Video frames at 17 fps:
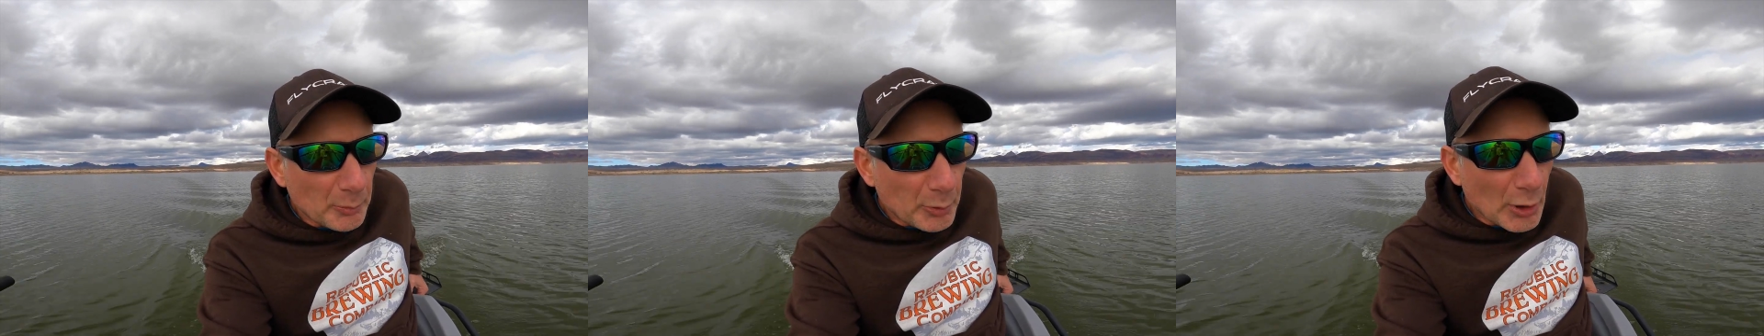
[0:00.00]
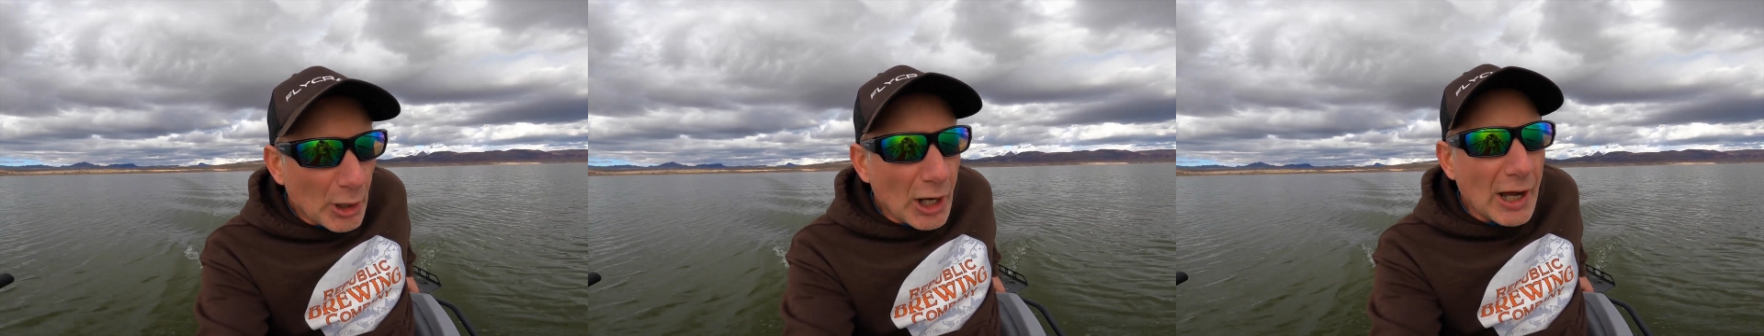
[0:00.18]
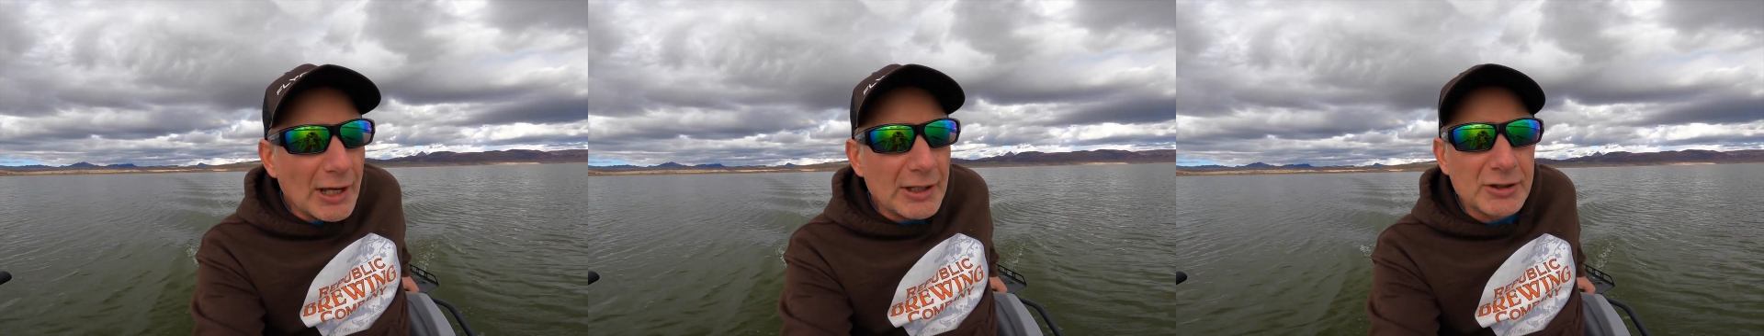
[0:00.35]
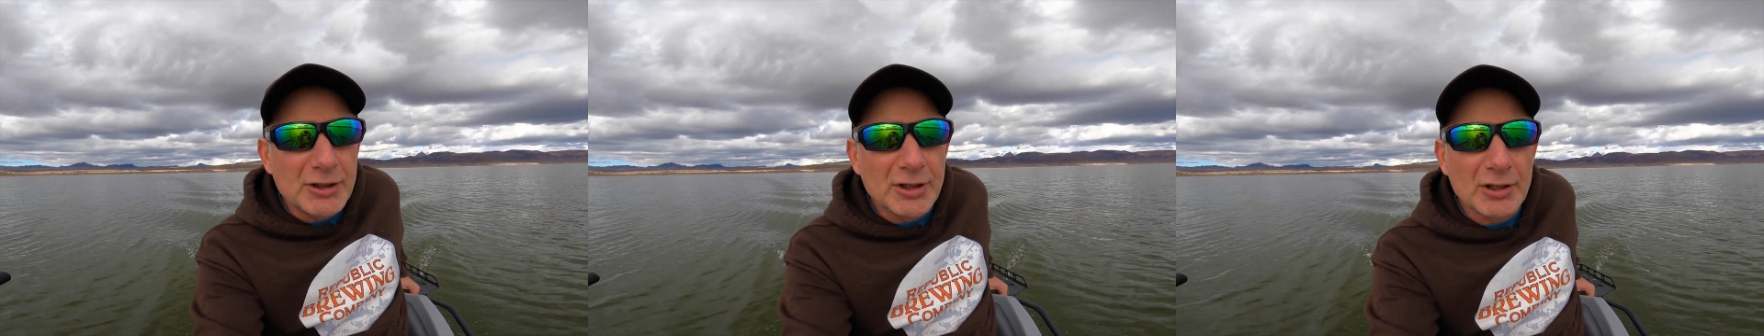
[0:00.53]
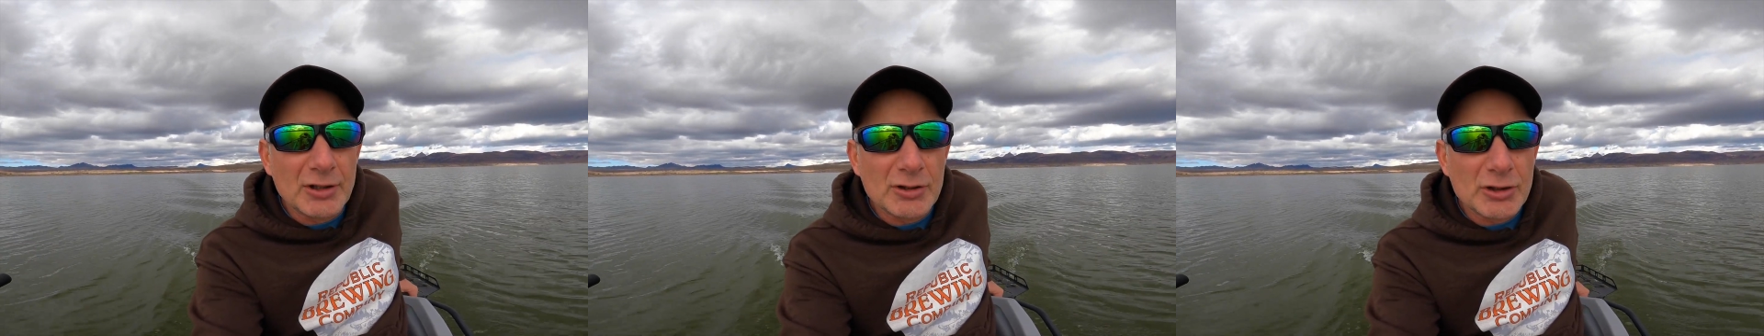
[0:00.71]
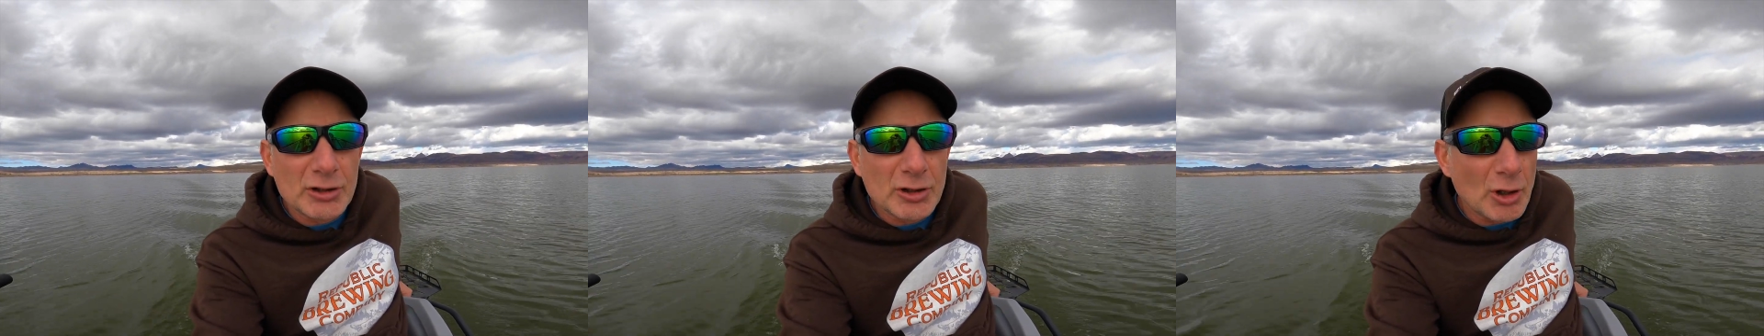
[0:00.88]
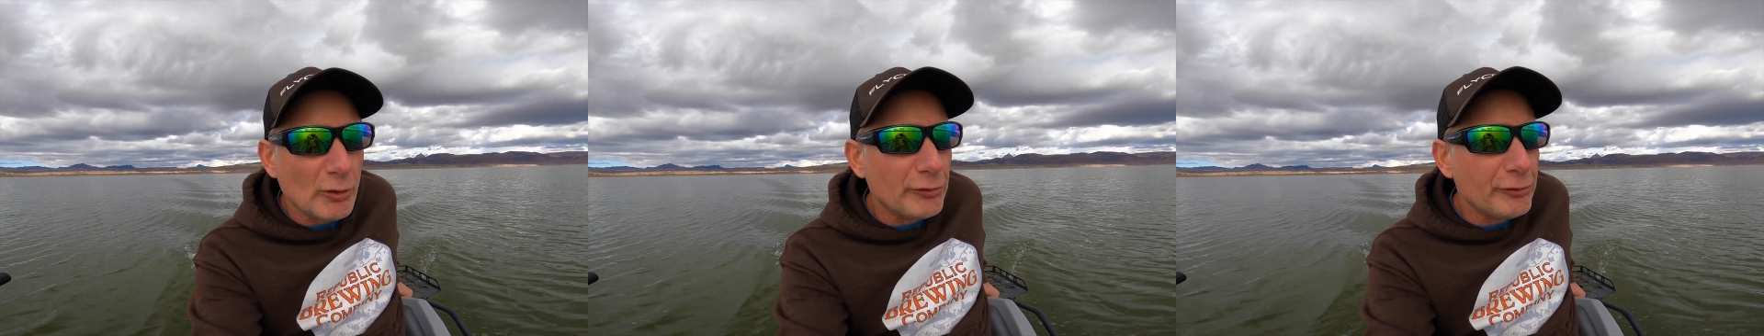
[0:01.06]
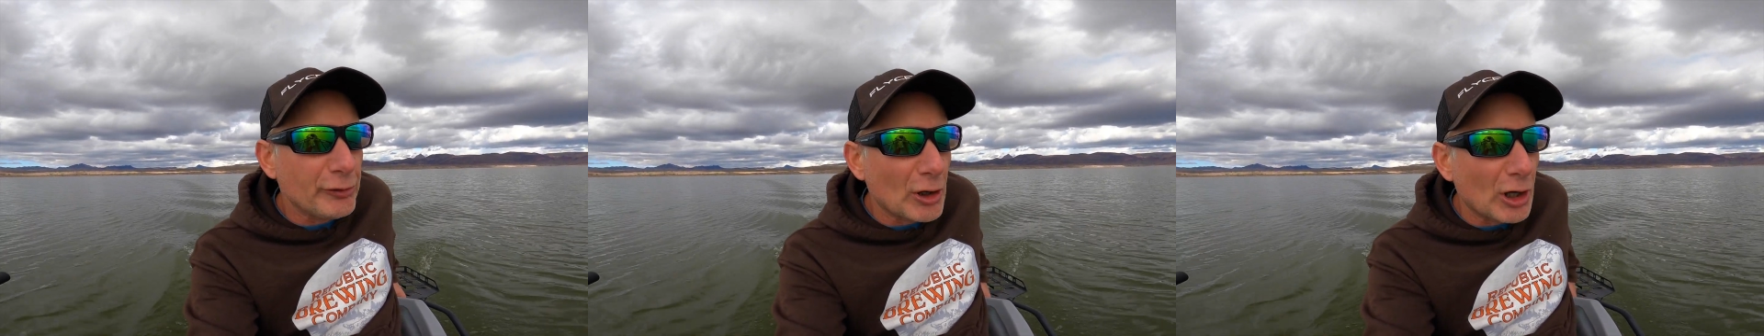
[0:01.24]
But
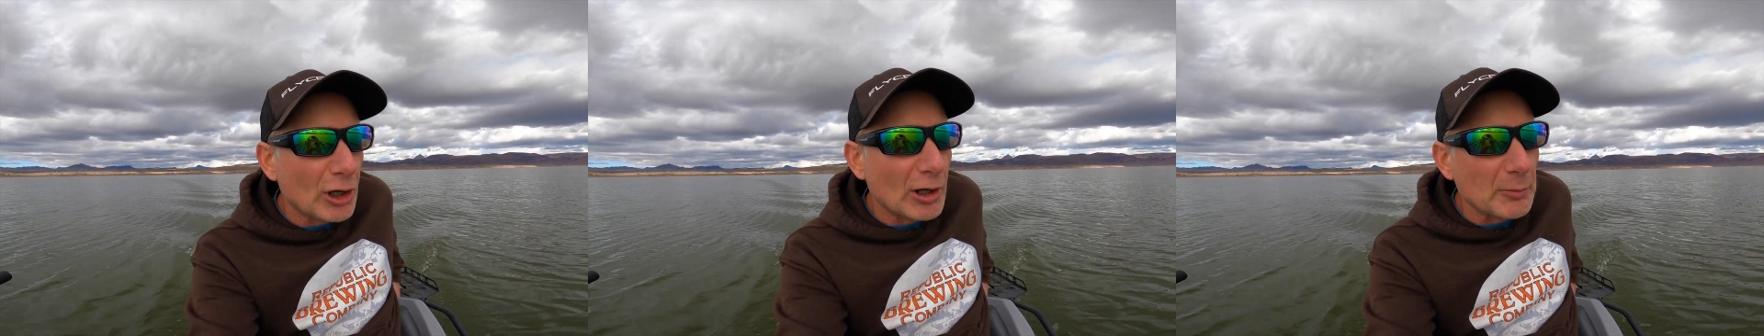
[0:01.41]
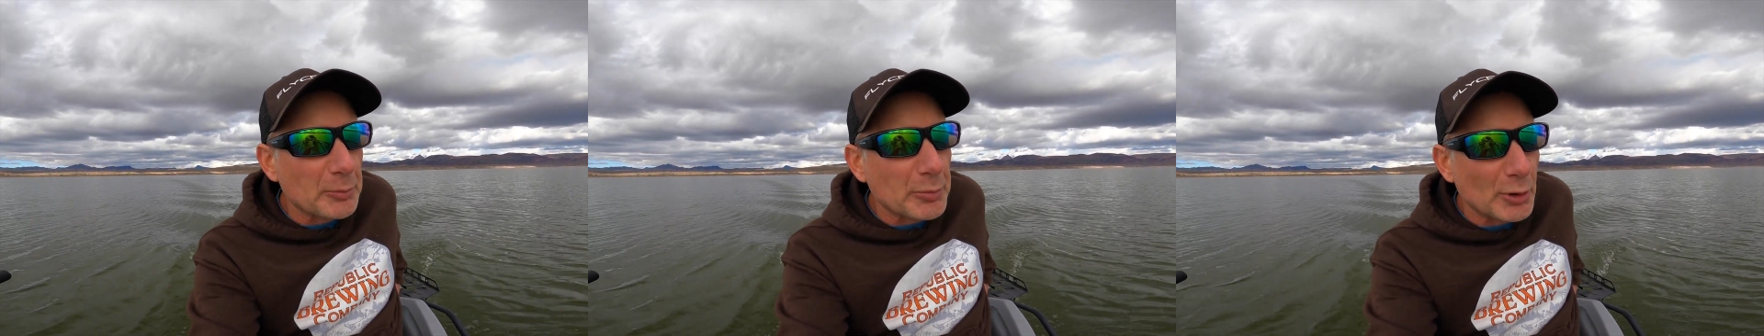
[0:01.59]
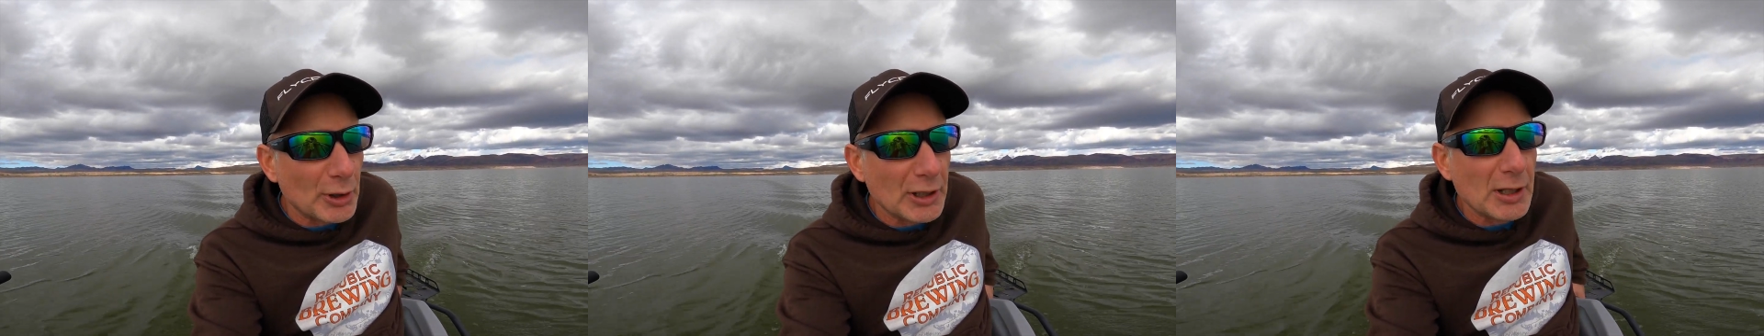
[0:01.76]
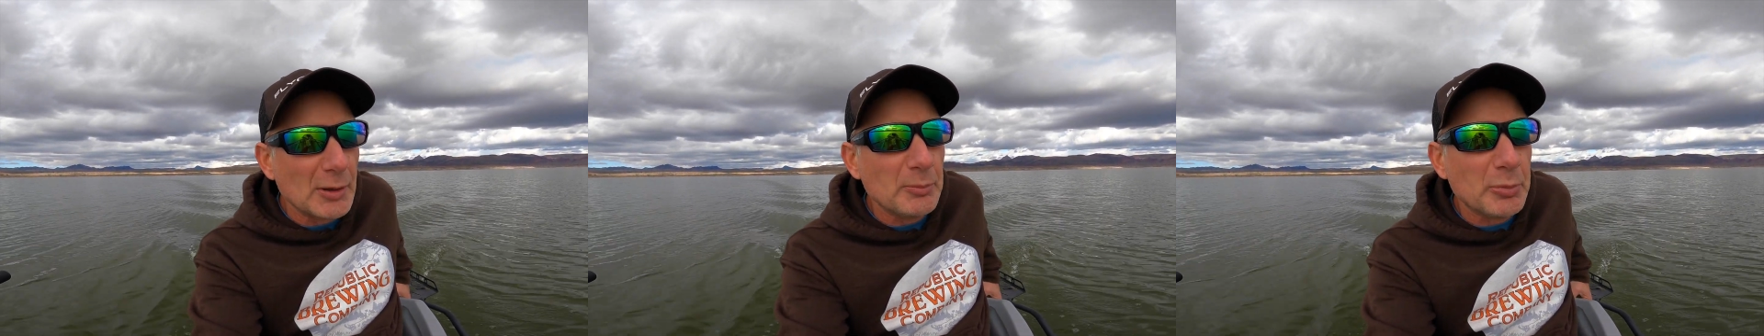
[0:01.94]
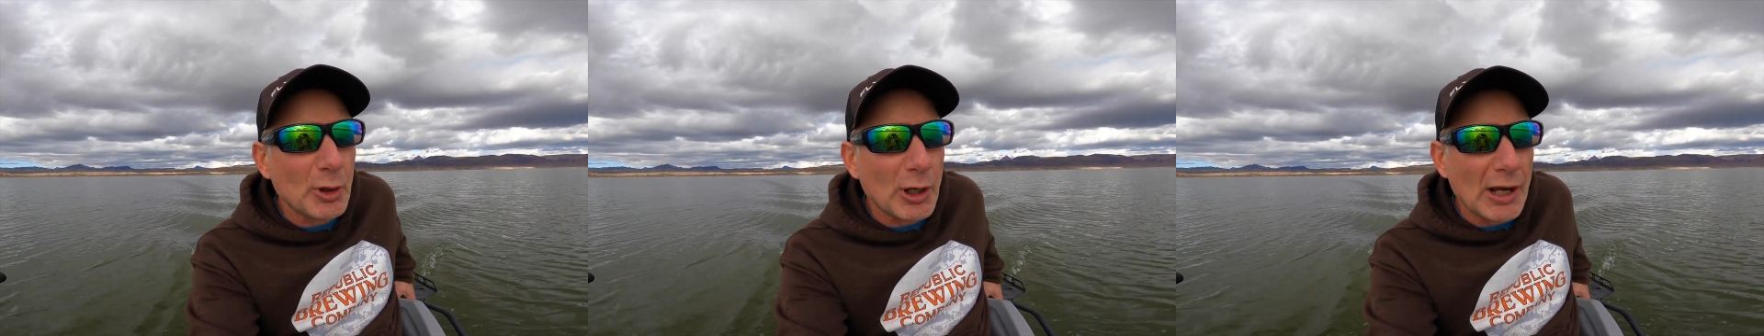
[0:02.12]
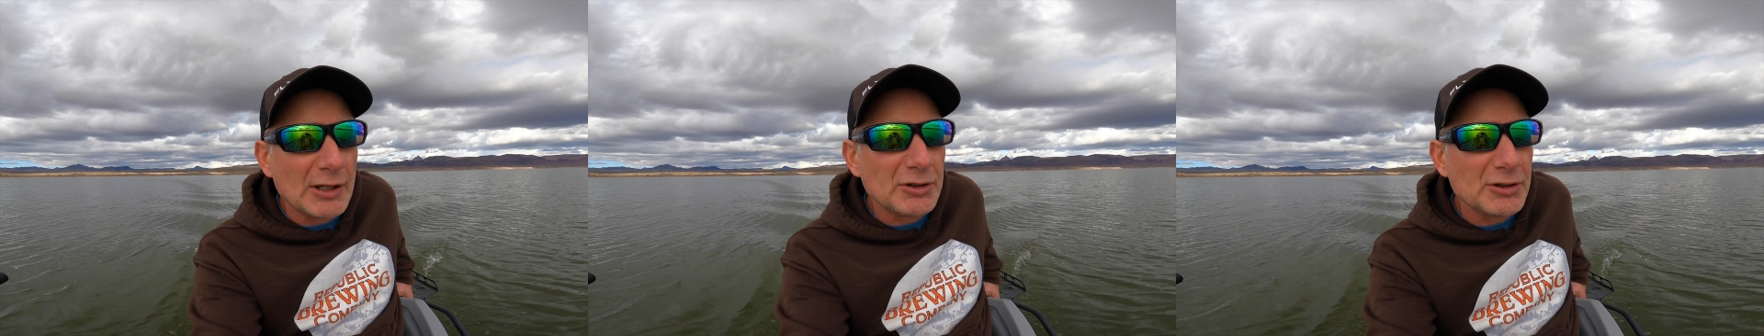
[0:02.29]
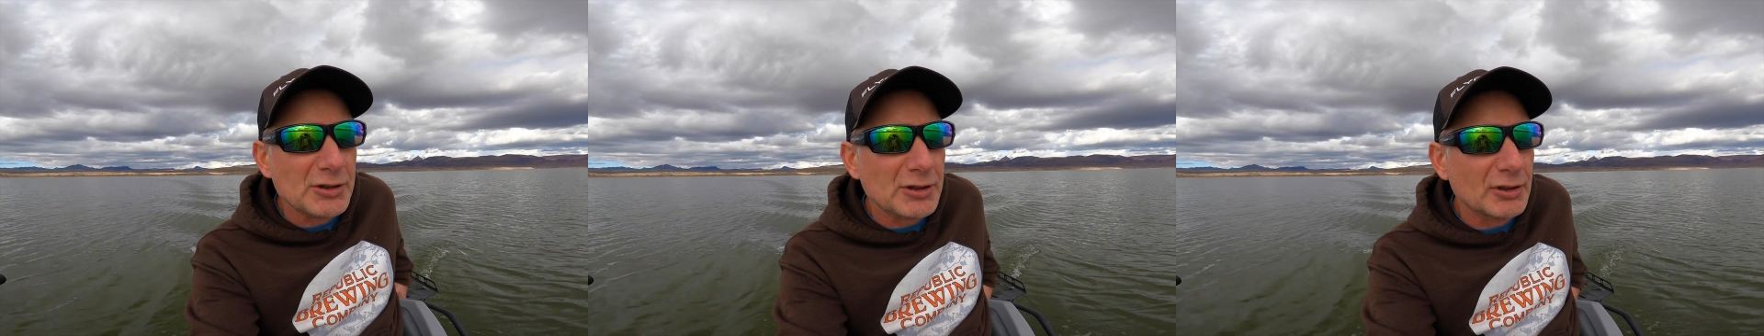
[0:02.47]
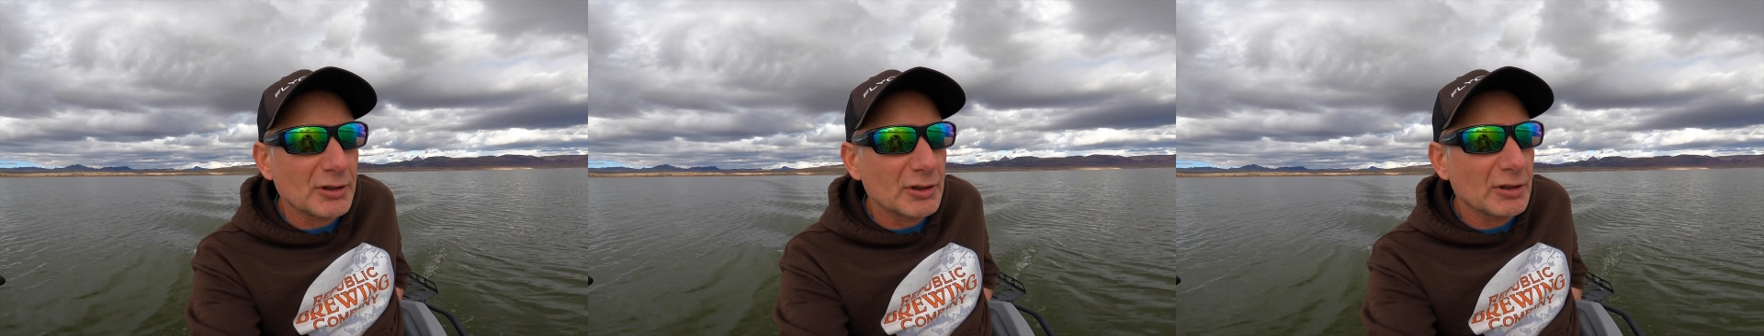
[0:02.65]
so far, I'm pretty impressed.